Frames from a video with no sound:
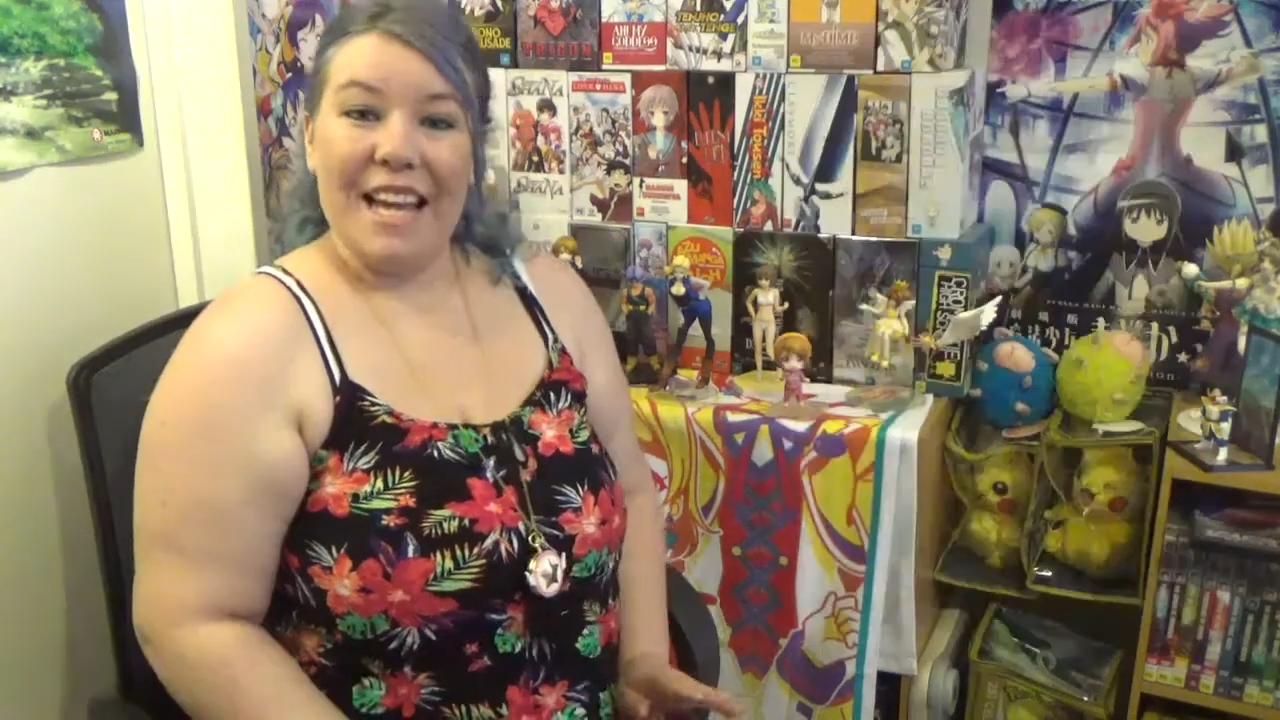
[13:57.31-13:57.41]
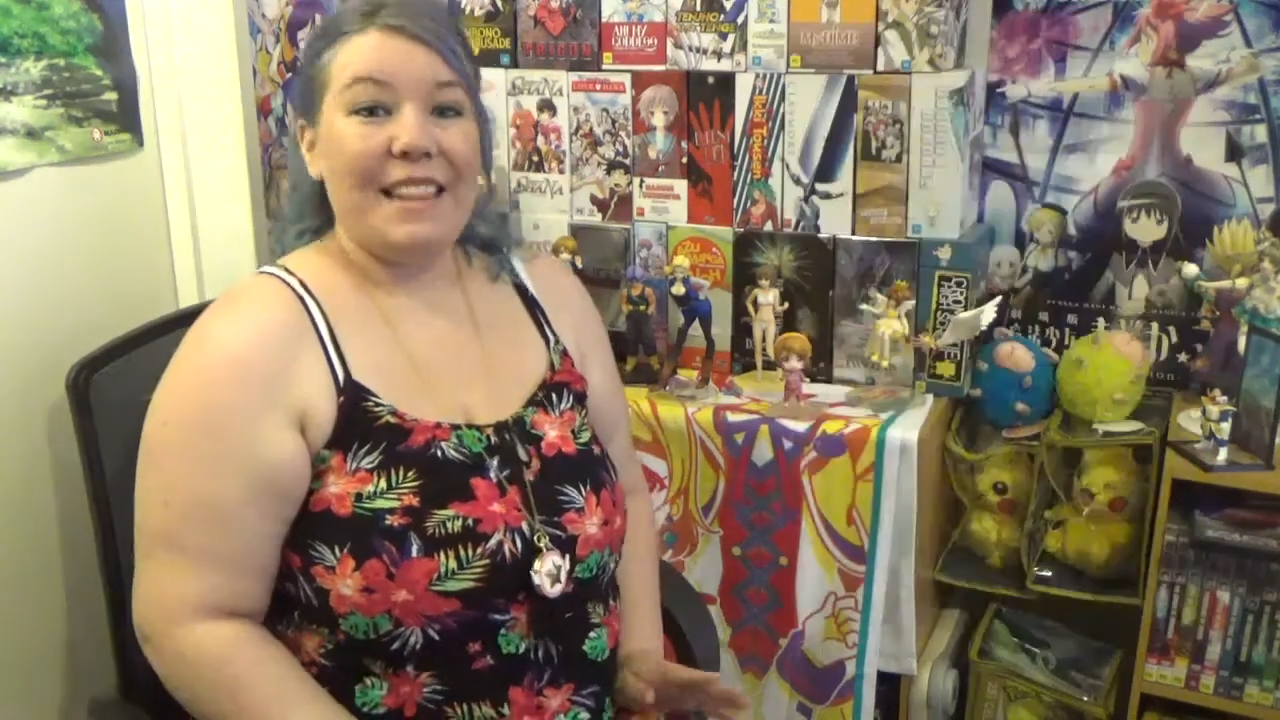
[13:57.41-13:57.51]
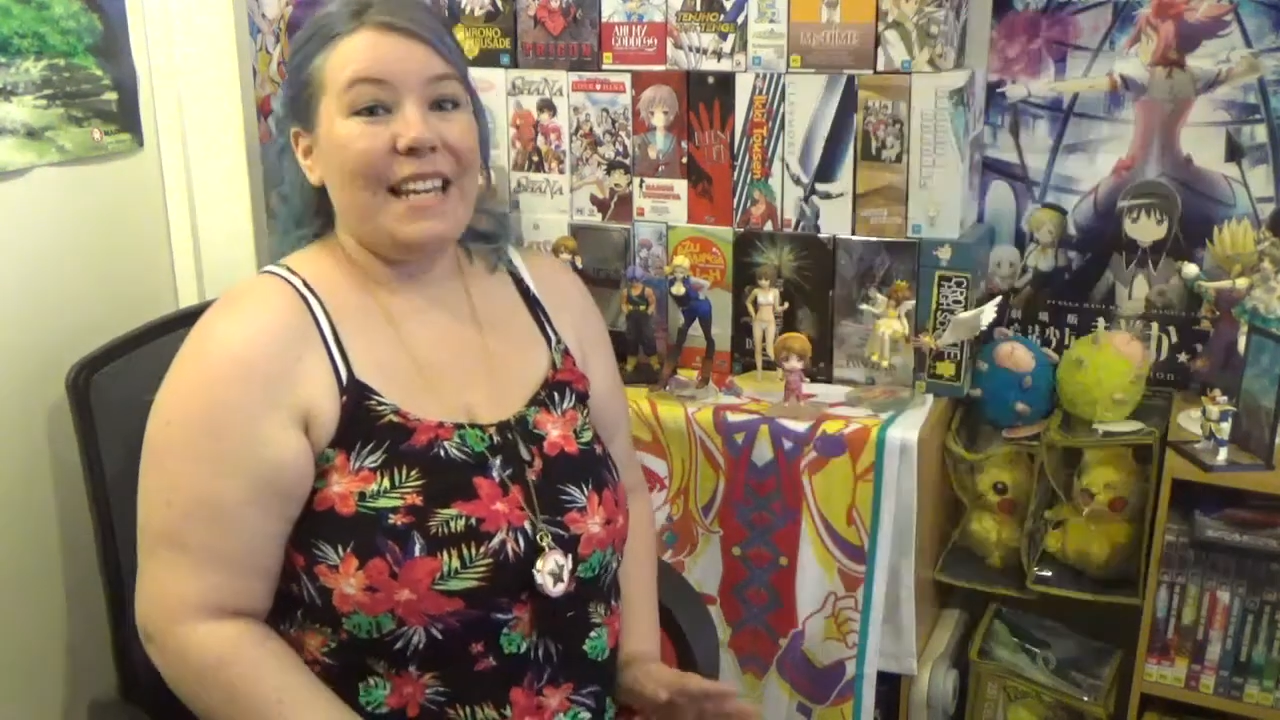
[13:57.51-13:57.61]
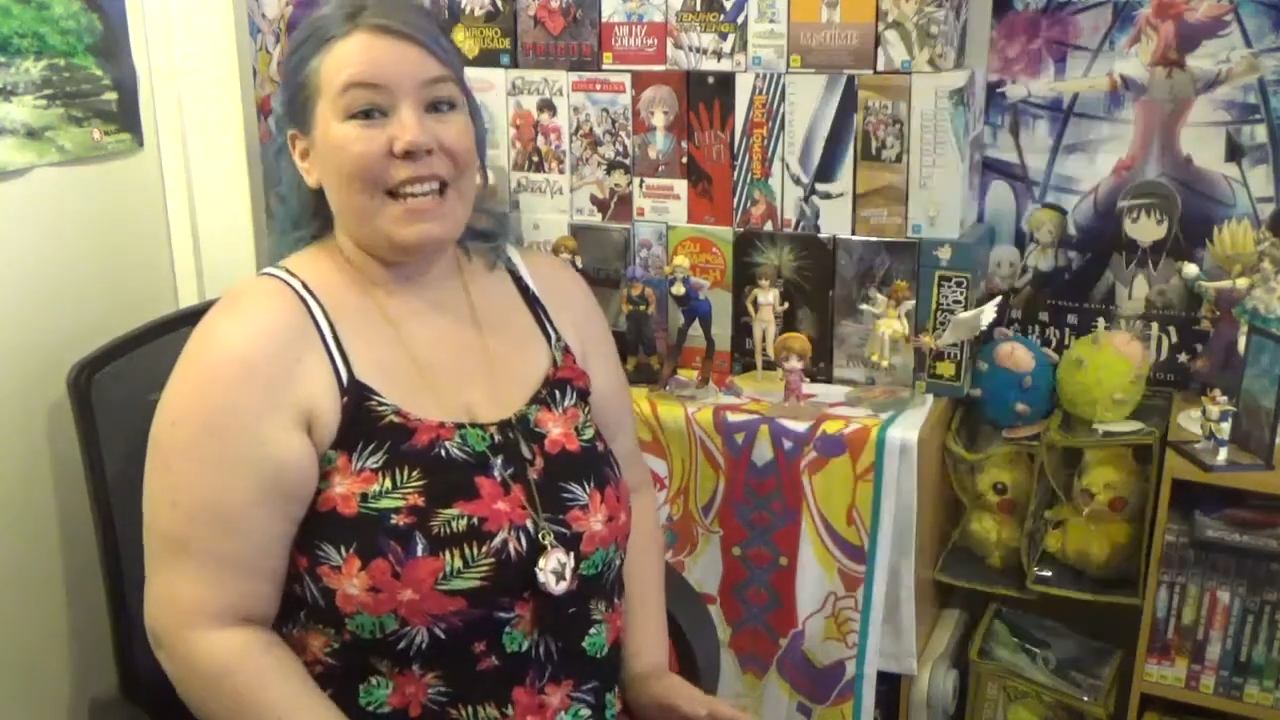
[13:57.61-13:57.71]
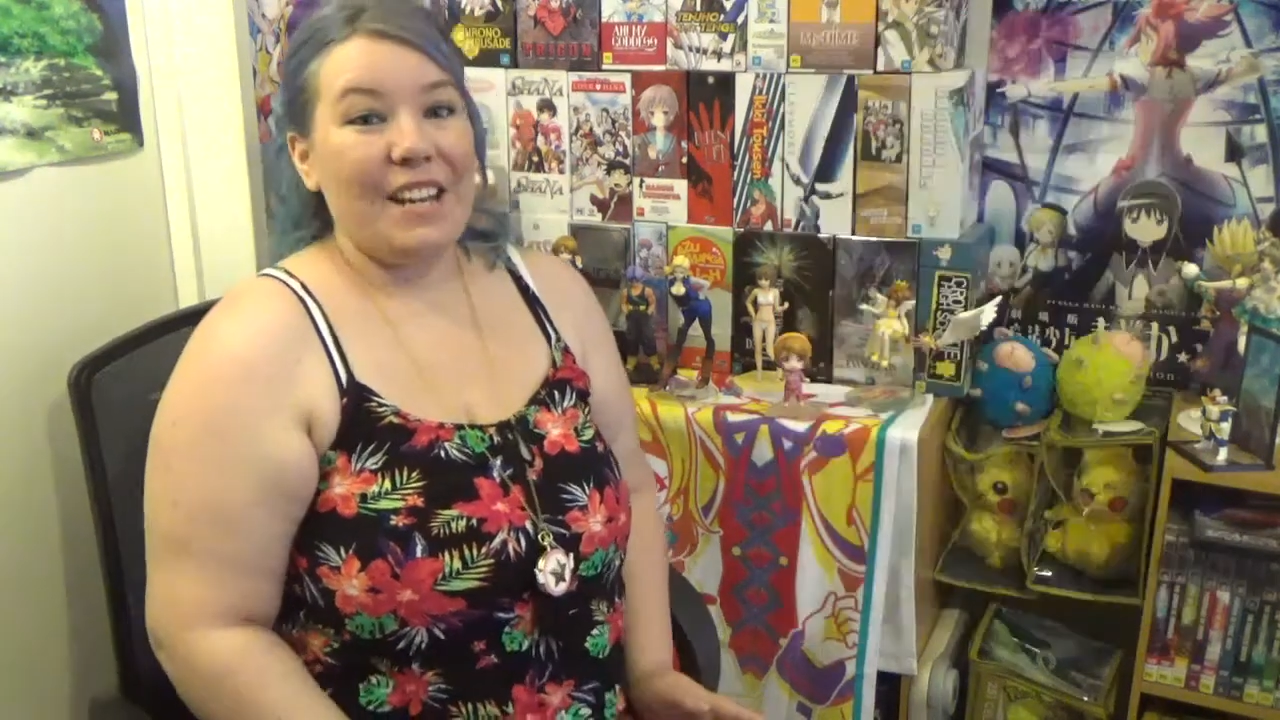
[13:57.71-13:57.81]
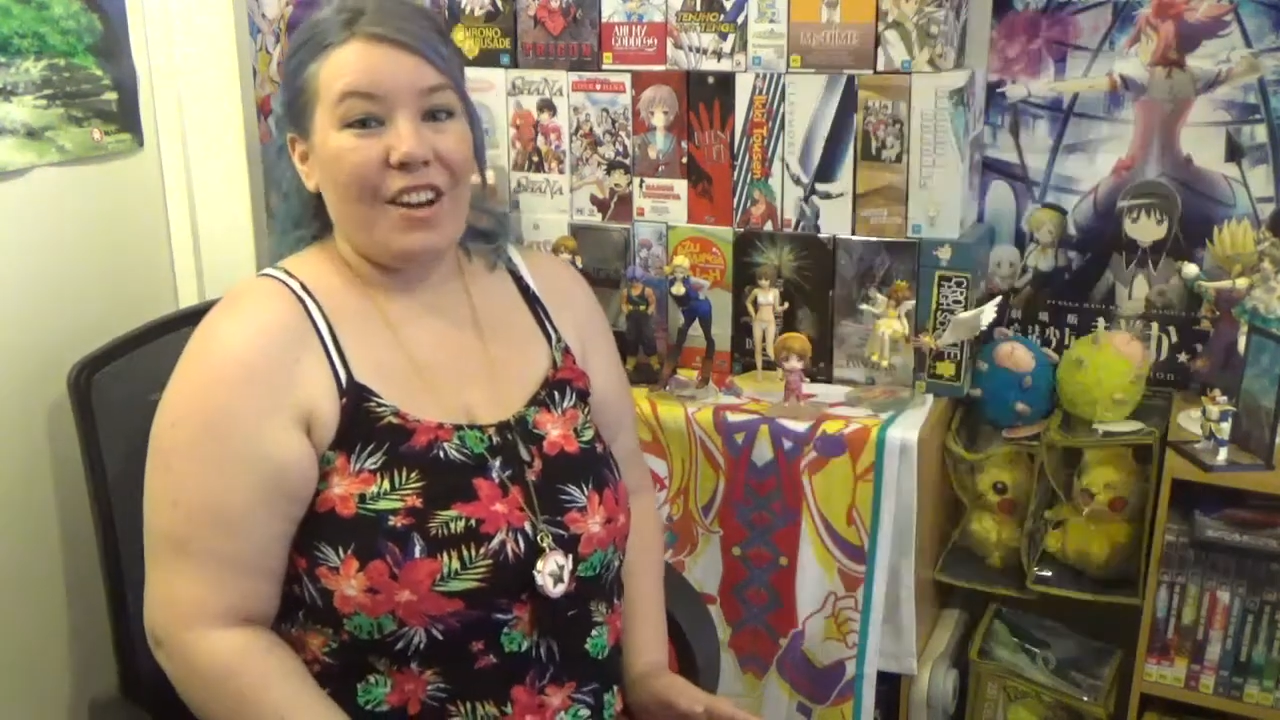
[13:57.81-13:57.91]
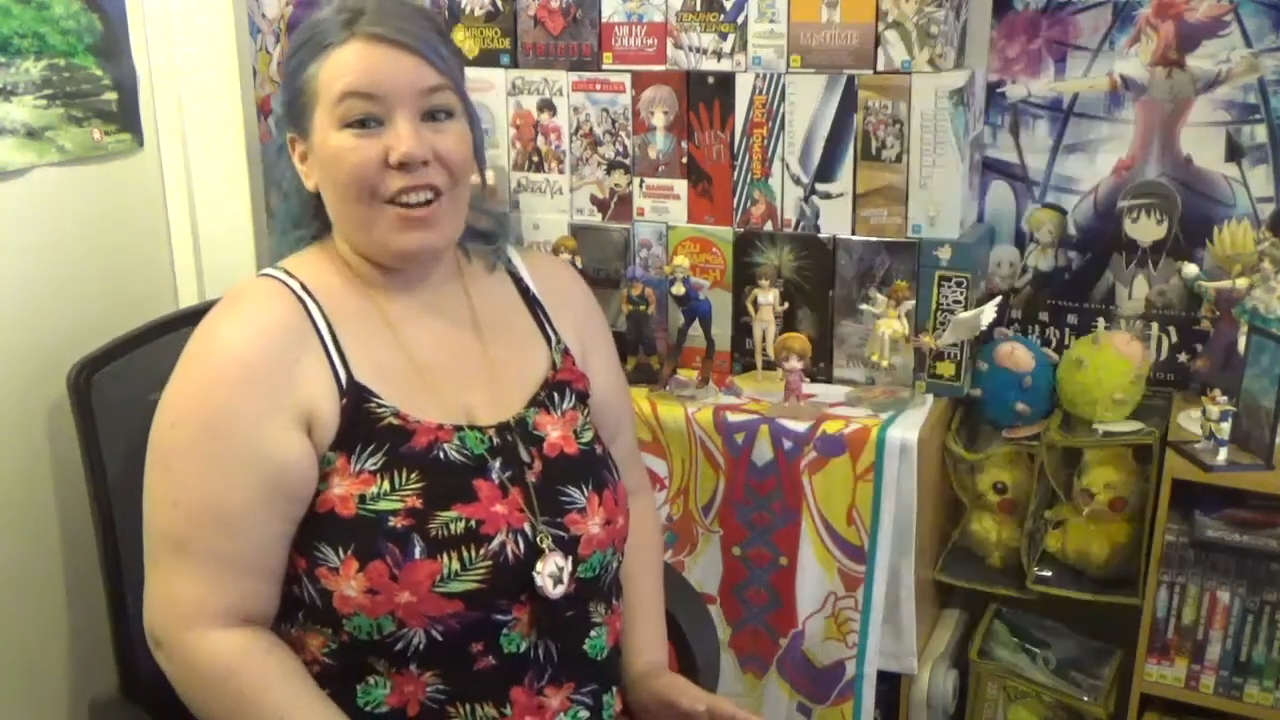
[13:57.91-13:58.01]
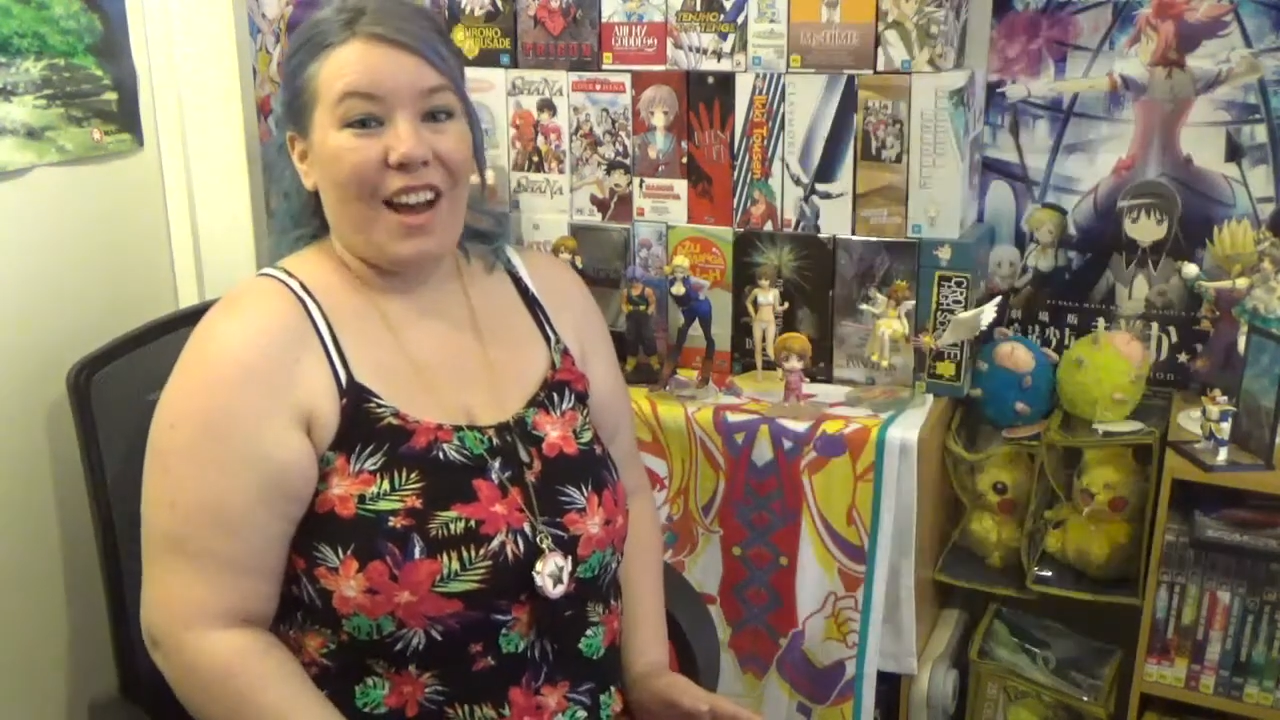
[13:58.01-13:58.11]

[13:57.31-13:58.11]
And there you go